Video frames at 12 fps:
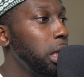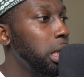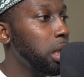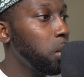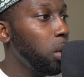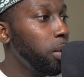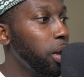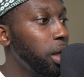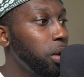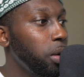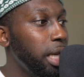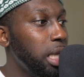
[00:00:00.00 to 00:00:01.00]
So what we're going to
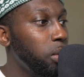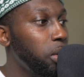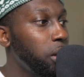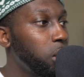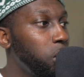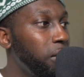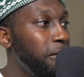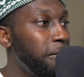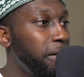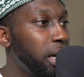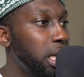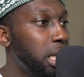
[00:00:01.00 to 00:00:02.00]
do is we're going to
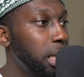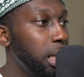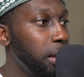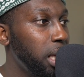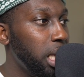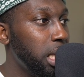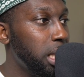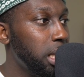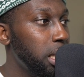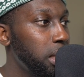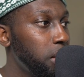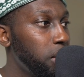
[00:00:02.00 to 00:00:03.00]
reverse
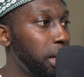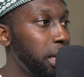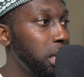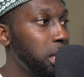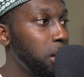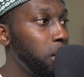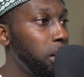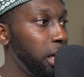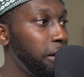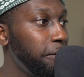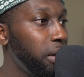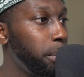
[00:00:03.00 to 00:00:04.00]
this, right? So
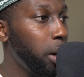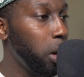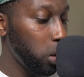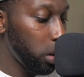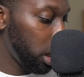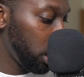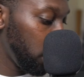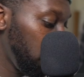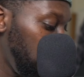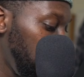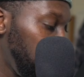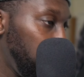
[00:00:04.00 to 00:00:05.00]
if the post
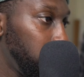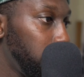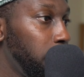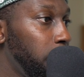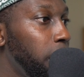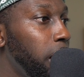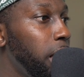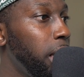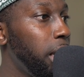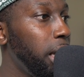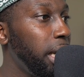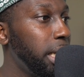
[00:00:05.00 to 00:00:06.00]
in here
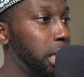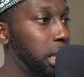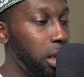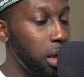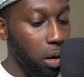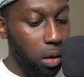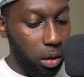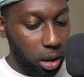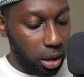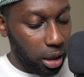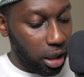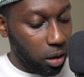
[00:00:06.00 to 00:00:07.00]
is
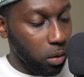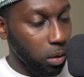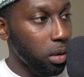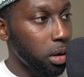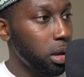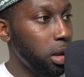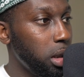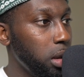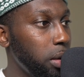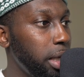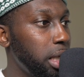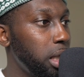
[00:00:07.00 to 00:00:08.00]
not equal,
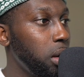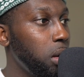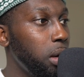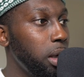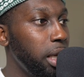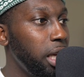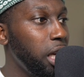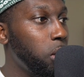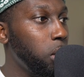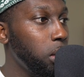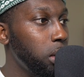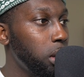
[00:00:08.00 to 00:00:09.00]
so it's not
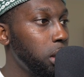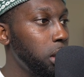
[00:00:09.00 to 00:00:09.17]
equal